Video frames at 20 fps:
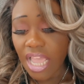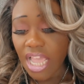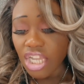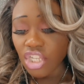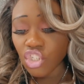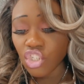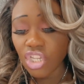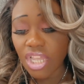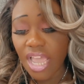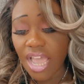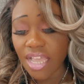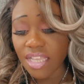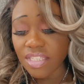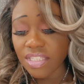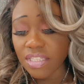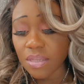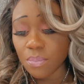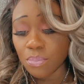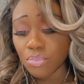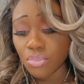She has
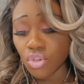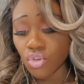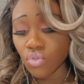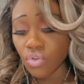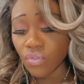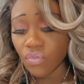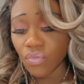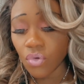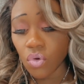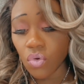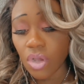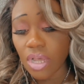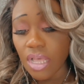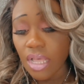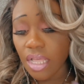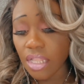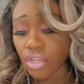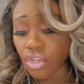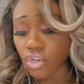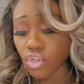some beautiful
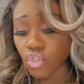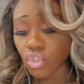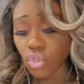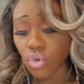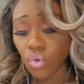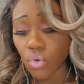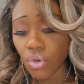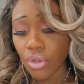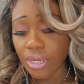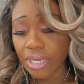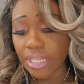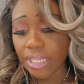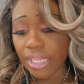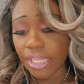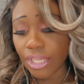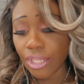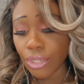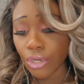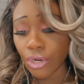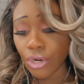colors on
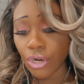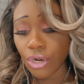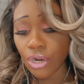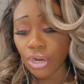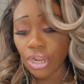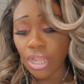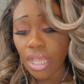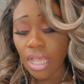here.